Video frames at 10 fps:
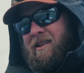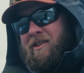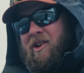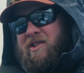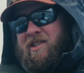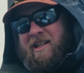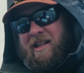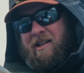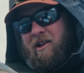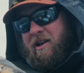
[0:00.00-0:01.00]
those
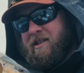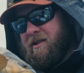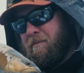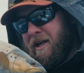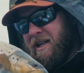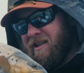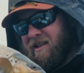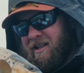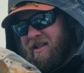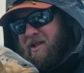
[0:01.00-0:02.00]
sinking lines can be,
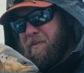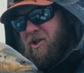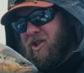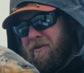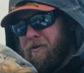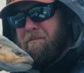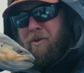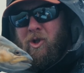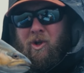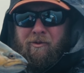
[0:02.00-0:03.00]
especially for
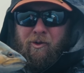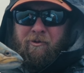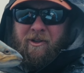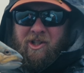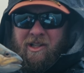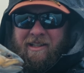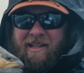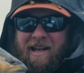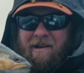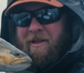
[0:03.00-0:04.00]
beautiful fish like
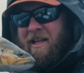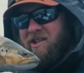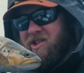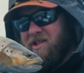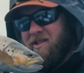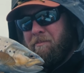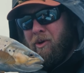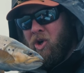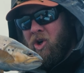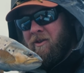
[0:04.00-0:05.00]
that. I mean, that's just a
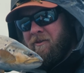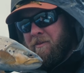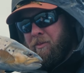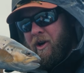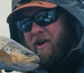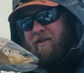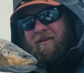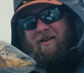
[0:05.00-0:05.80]
perfect brown.